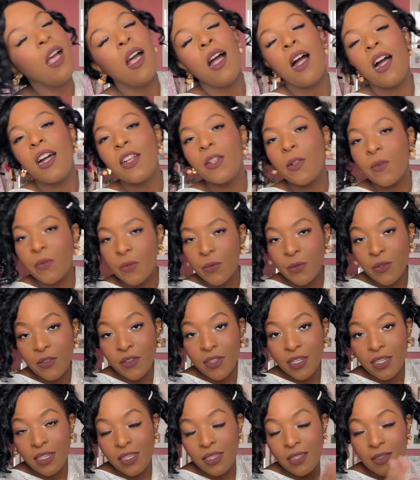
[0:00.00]

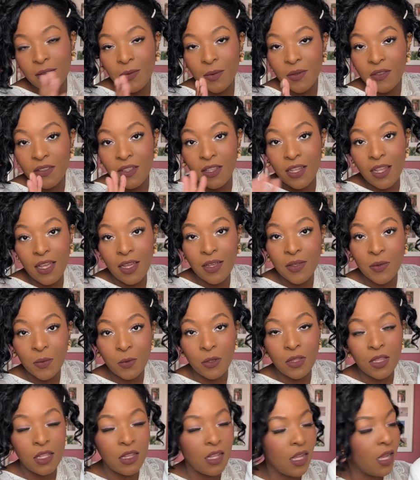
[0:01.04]
Unfortunately, this was the last one
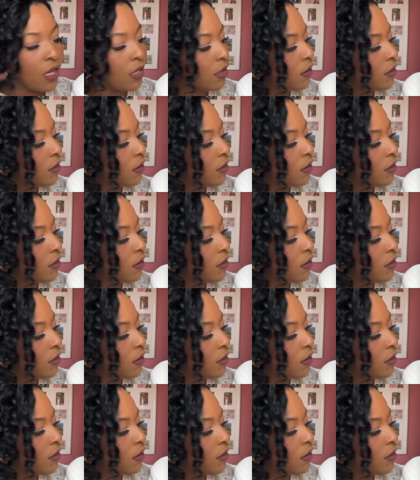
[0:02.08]
they had,